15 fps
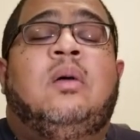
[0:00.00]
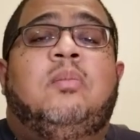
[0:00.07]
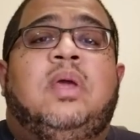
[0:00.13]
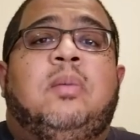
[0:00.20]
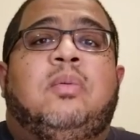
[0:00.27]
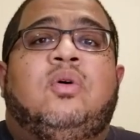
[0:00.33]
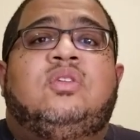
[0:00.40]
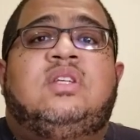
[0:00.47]

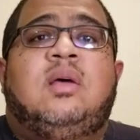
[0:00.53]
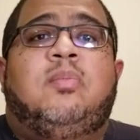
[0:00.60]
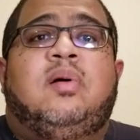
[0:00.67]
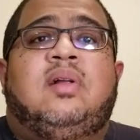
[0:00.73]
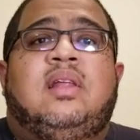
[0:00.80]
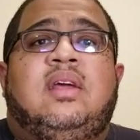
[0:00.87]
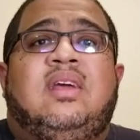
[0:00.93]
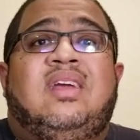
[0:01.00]
people
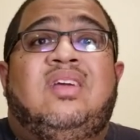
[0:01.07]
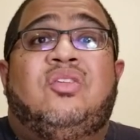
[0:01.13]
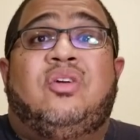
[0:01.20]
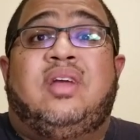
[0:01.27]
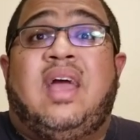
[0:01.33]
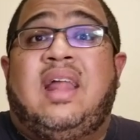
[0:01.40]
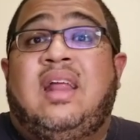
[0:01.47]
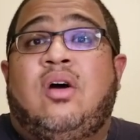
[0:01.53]
typically either
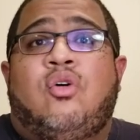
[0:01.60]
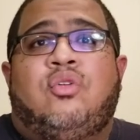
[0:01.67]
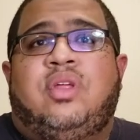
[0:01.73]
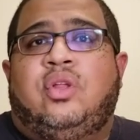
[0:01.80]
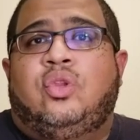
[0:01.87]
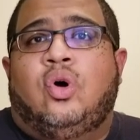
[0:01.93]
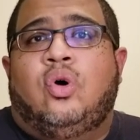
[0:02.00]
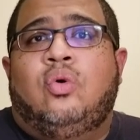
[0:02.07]
get it or
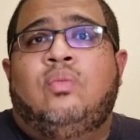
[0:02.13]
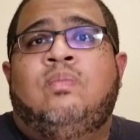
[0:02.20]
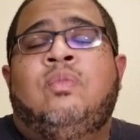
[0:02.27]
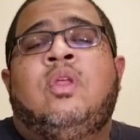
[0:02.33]
they don't